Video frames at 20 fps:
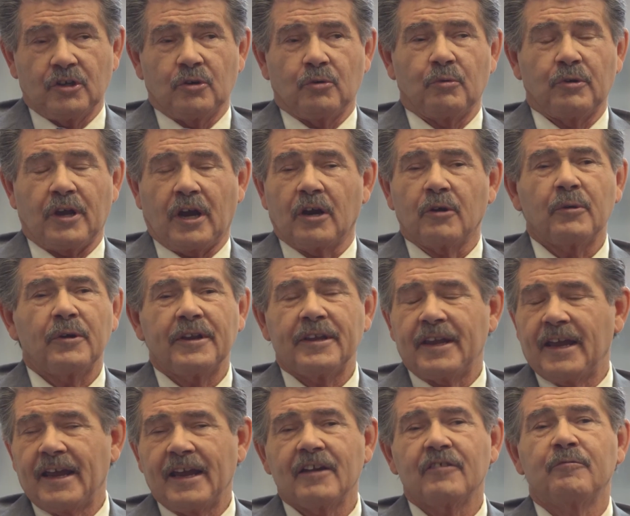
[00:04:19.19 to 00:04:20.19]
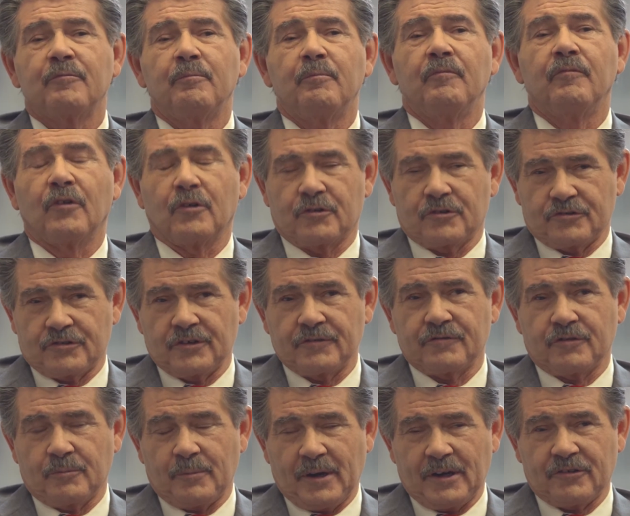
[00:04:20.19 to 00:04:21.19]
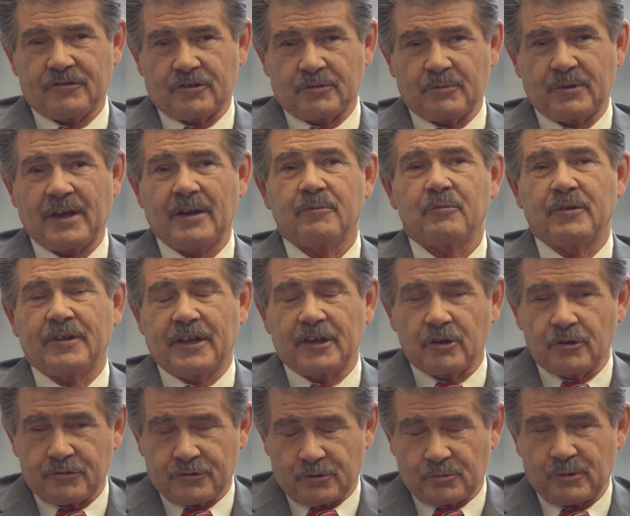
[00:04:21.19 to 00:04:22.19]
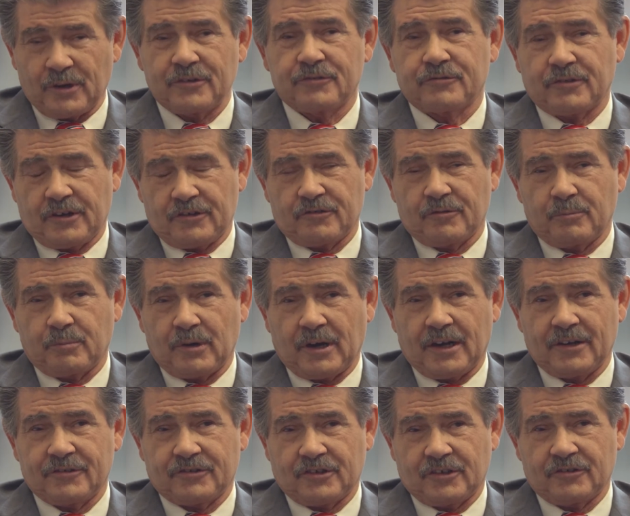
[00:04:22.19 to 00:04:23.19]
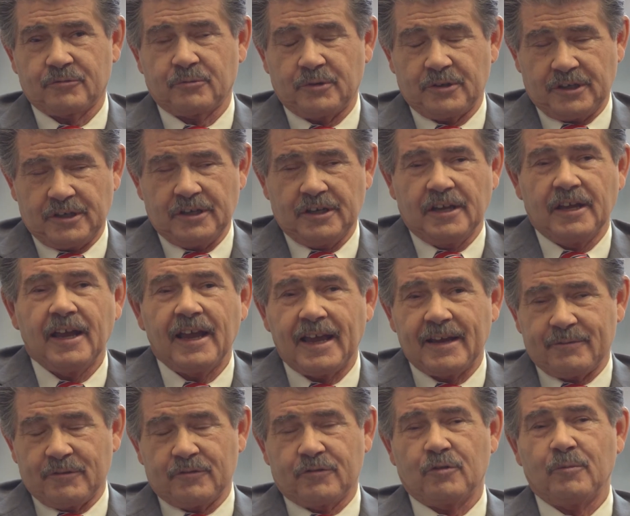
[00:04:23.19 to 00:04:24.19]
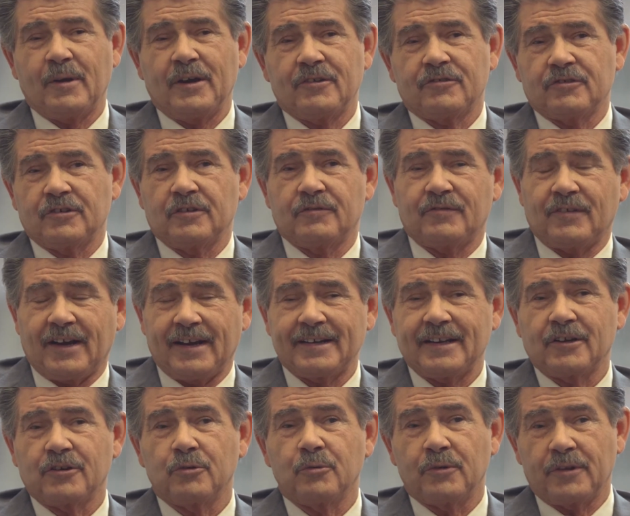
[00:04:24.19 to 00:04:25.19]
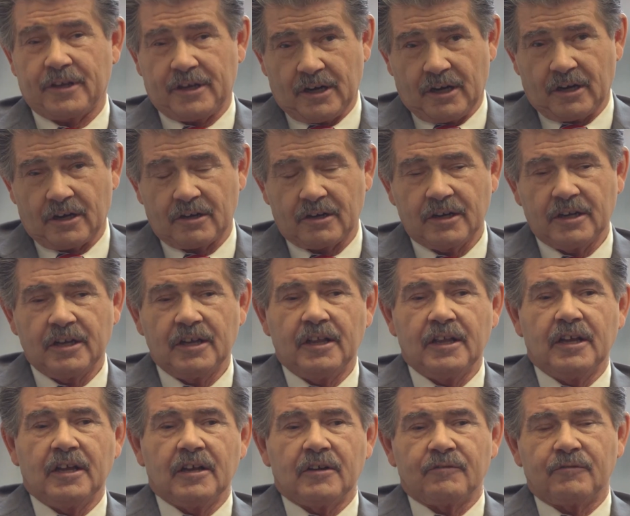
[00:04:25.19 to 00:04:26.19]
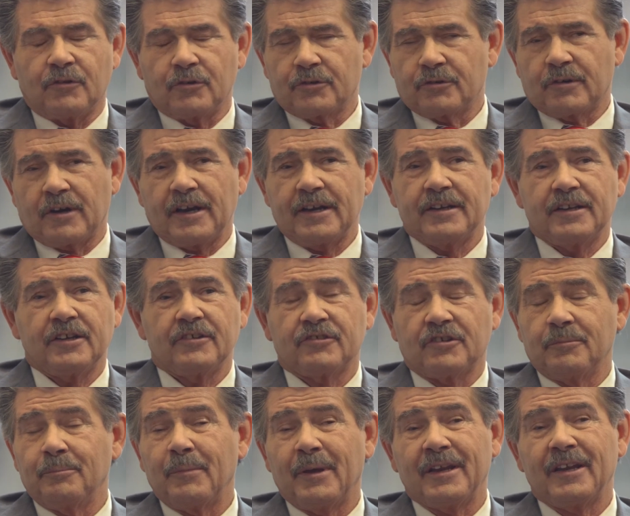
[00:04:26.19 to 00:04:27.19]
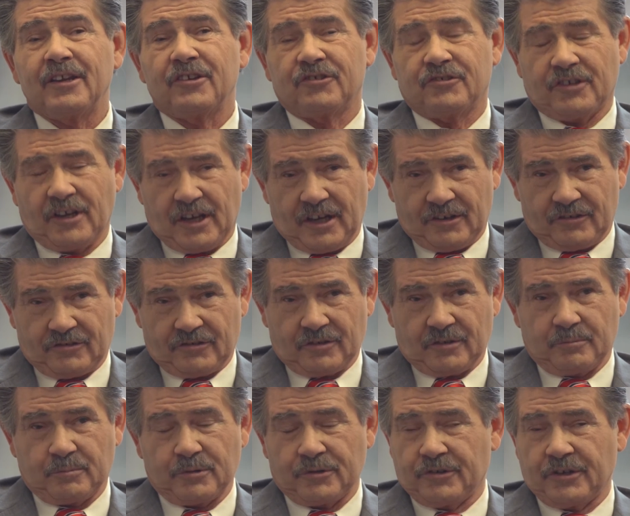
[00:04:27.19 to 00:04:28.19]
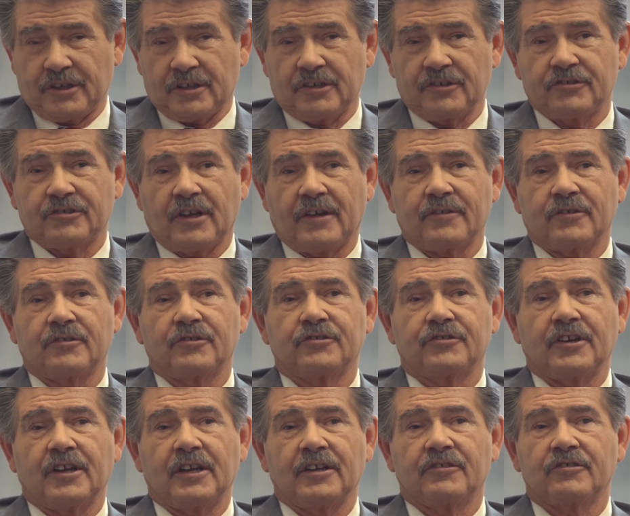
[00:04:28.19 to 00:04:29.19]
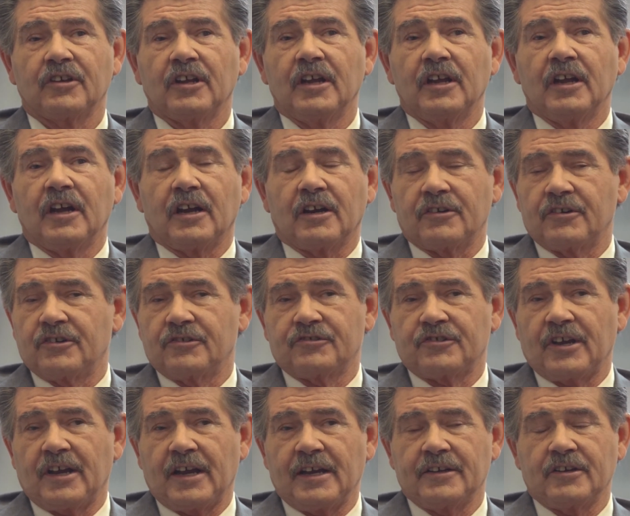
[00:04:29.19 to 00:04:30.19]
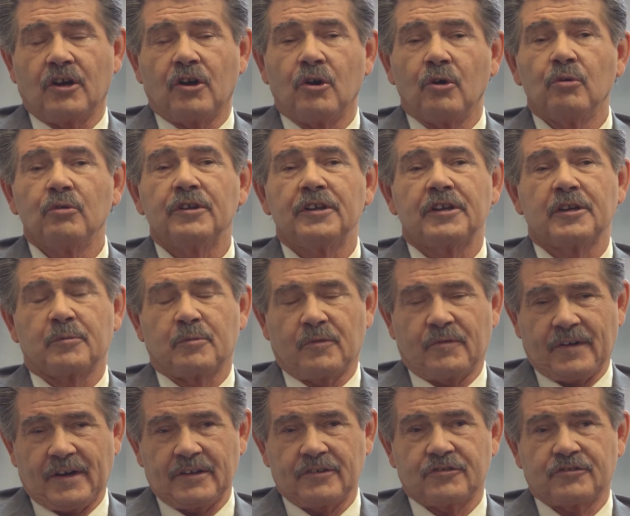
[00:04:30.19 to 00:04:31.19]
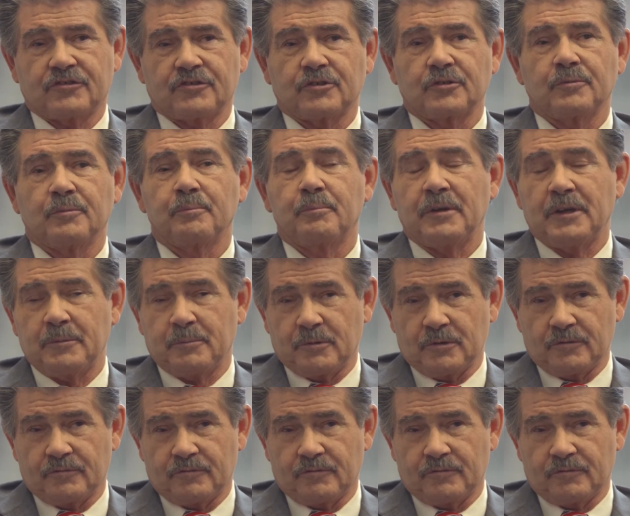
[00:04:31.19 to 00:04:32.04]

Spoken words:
We already have voters' information. When they go through a registration process, we have information to find out who they are. Voter IDs in many states, particularly southern states, are designed only to prevent certain people